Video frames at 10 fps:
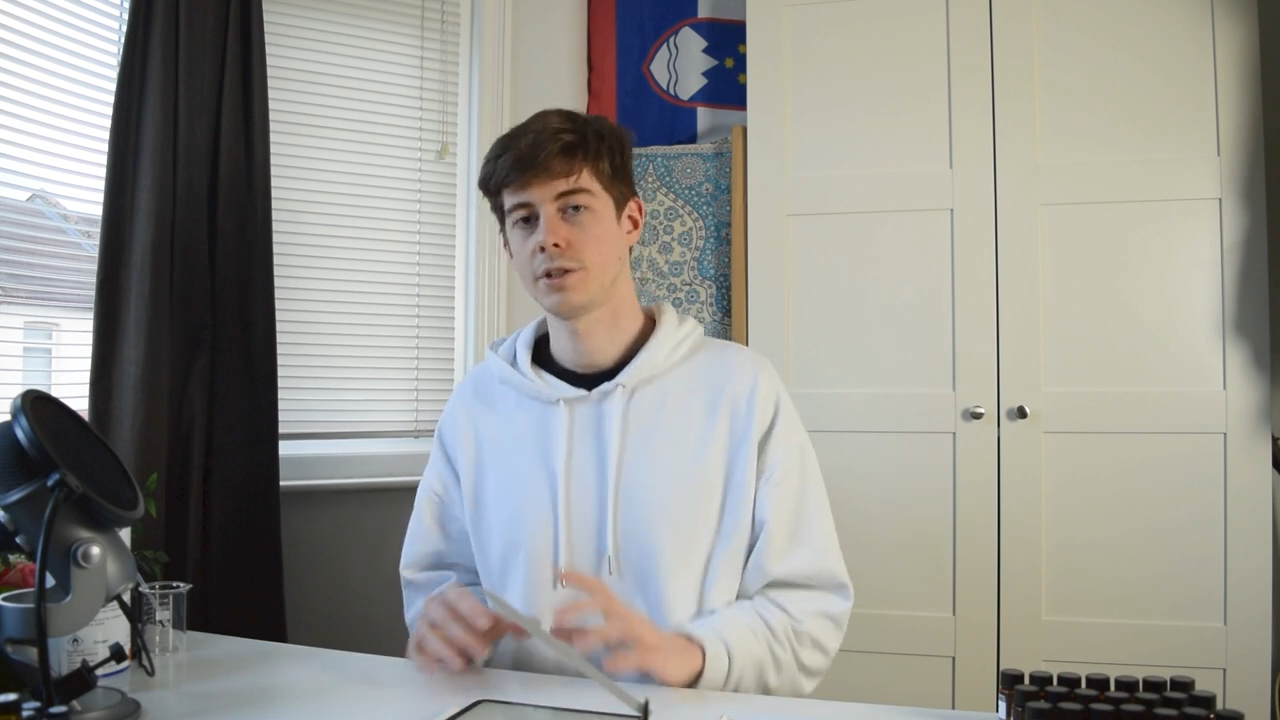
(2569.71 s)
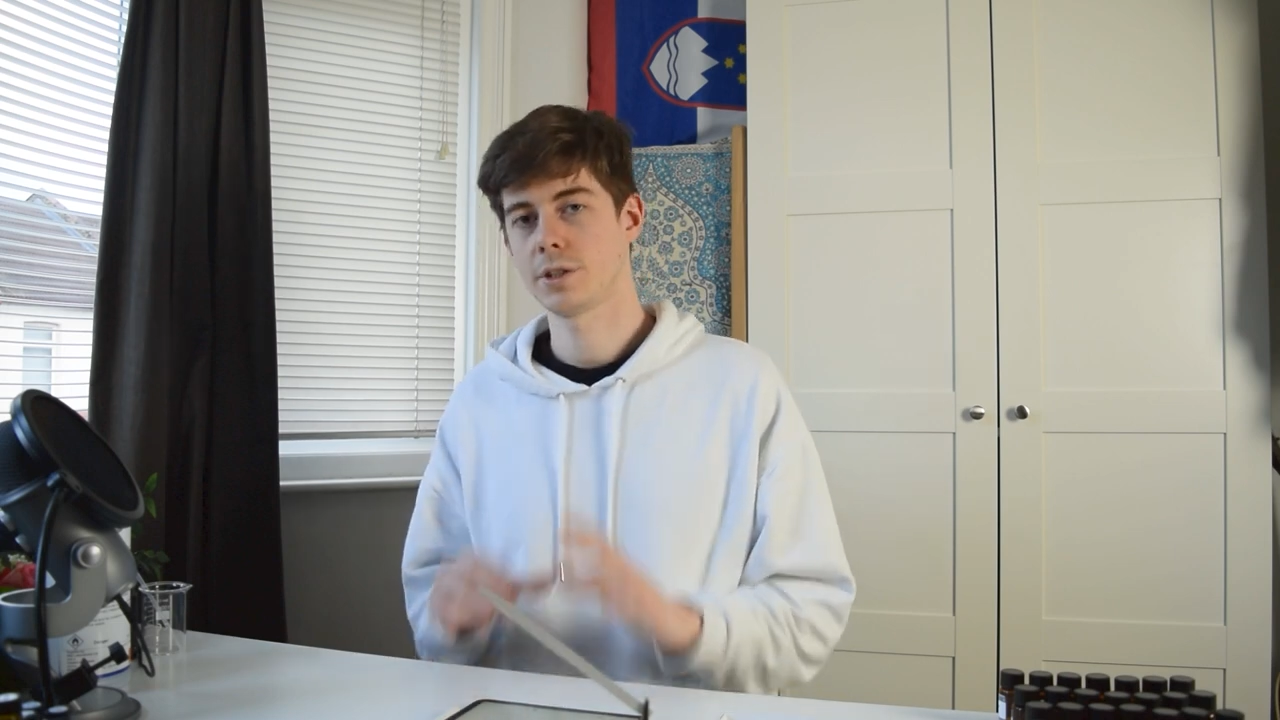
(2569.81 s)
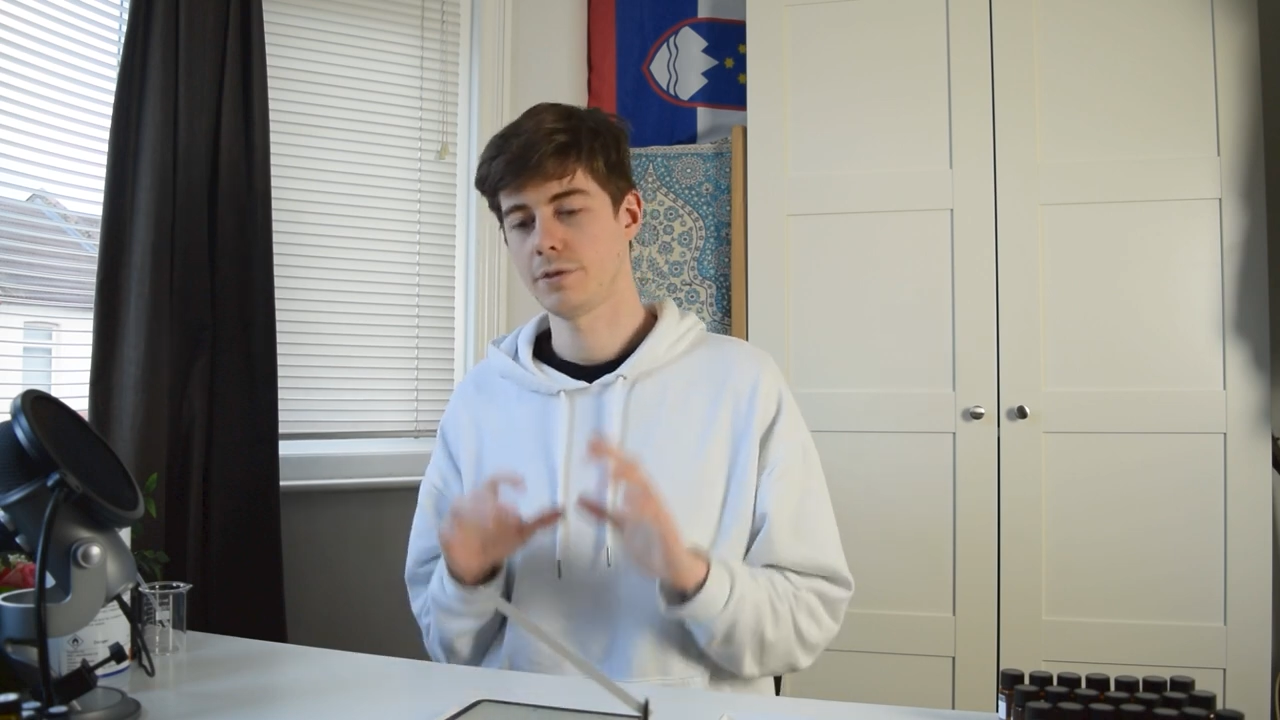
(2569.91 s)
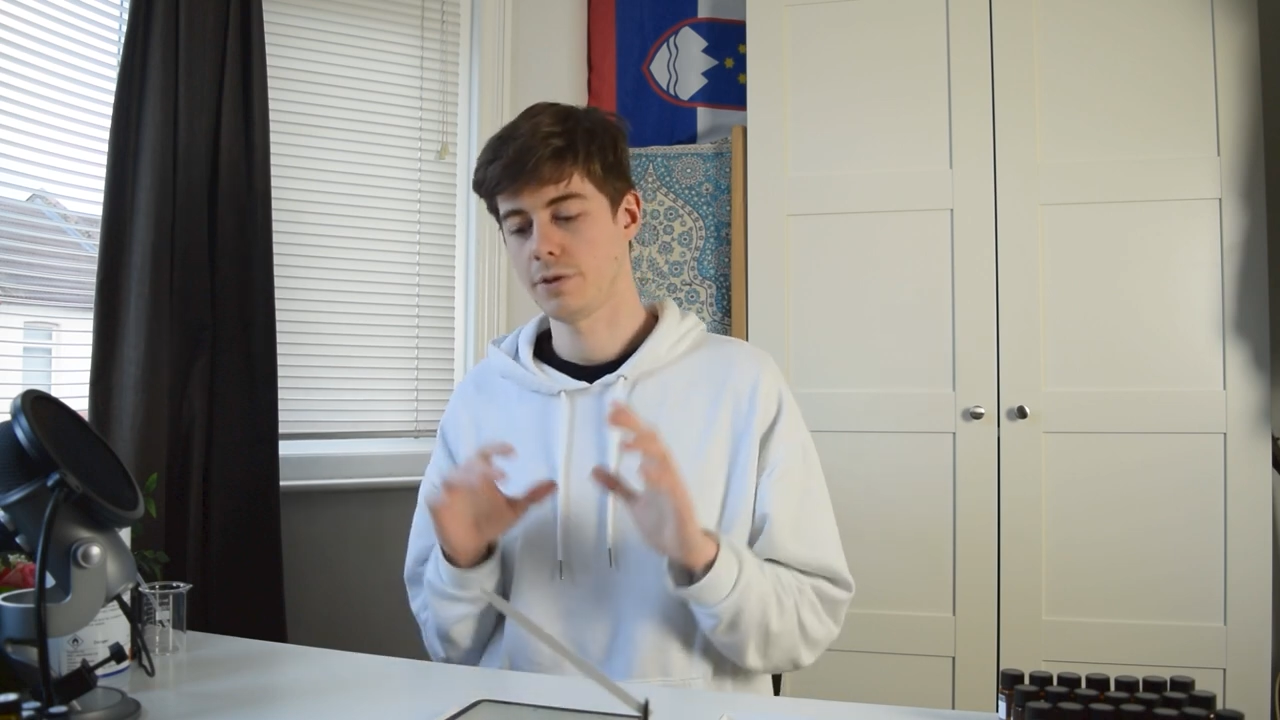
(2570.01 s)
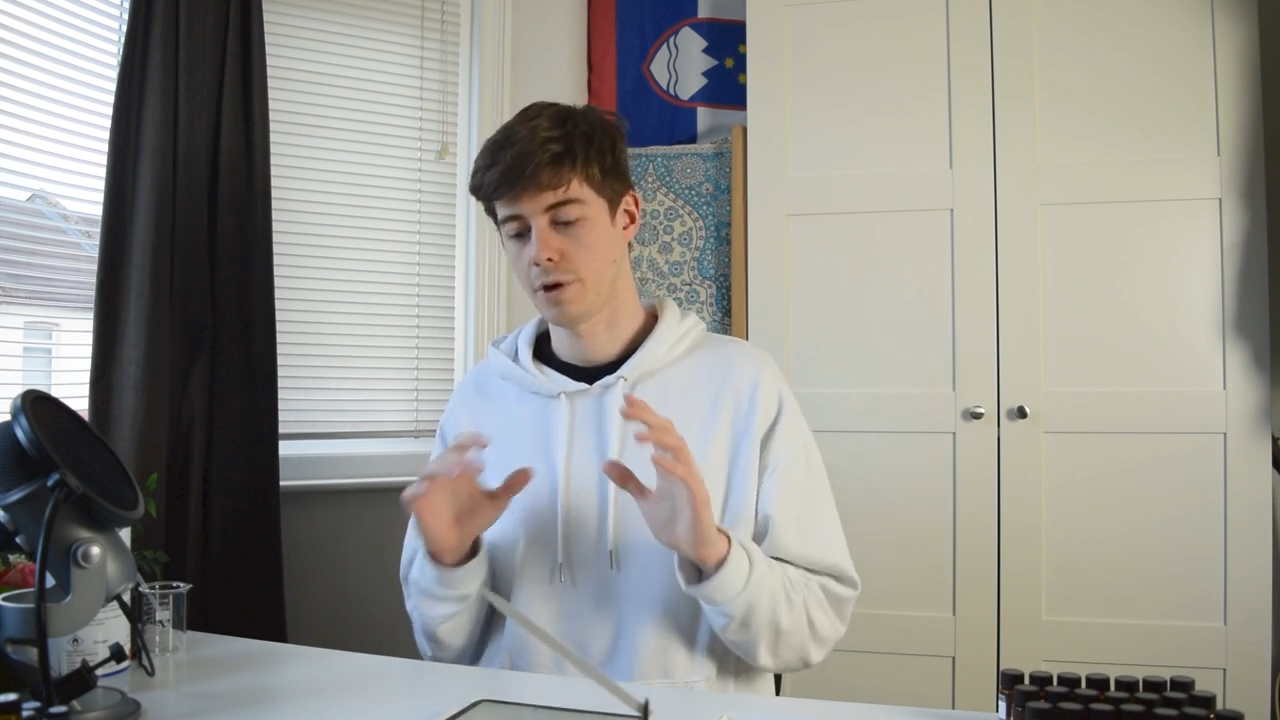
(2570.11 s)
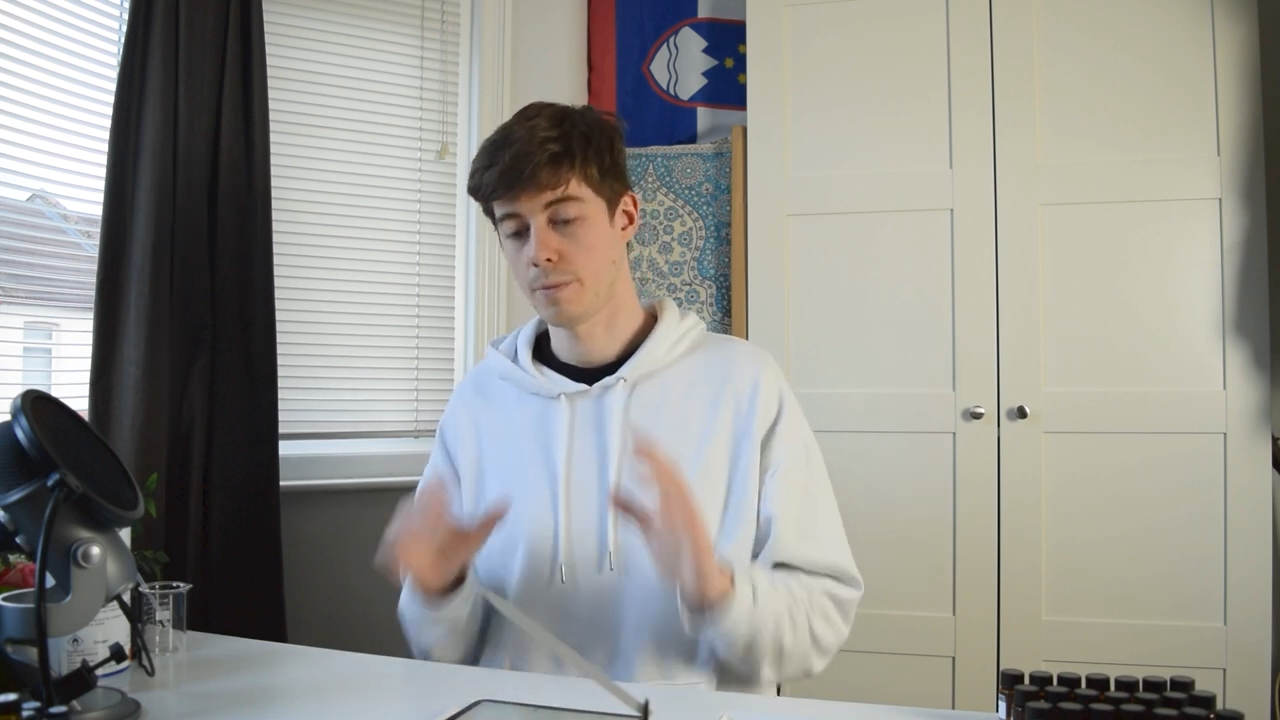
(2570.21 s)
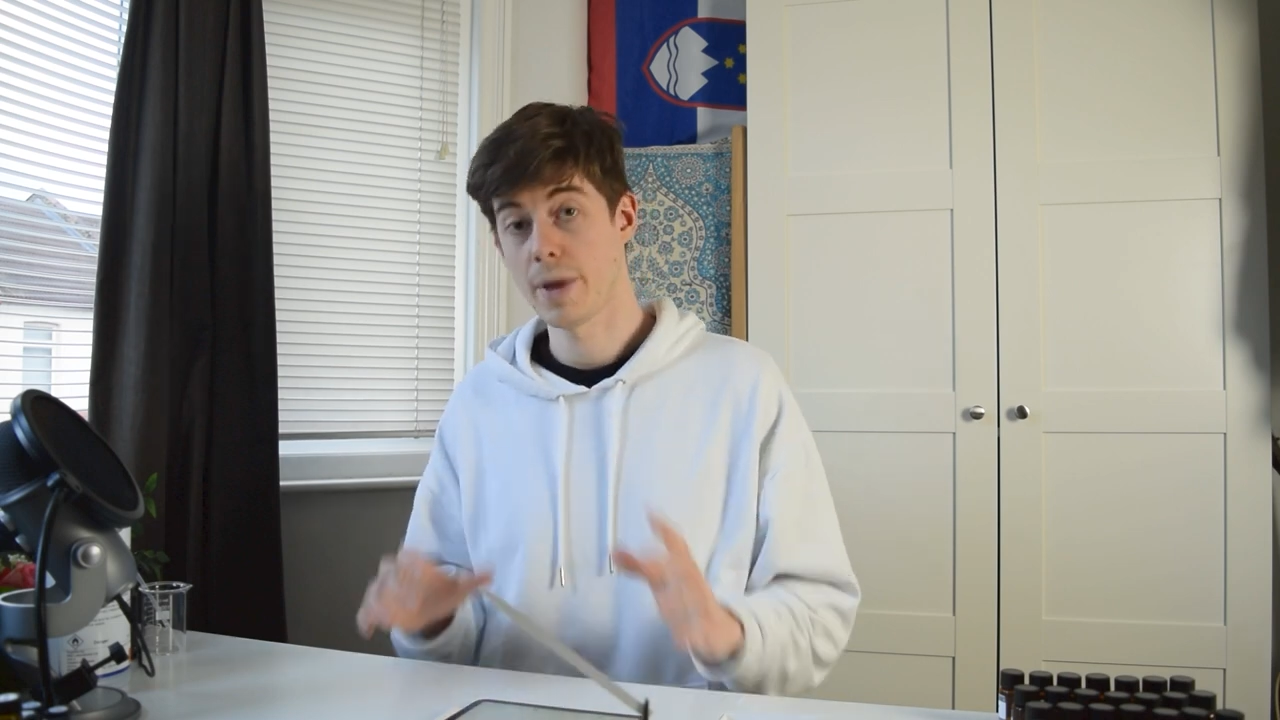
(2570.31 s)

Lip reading: So if you've got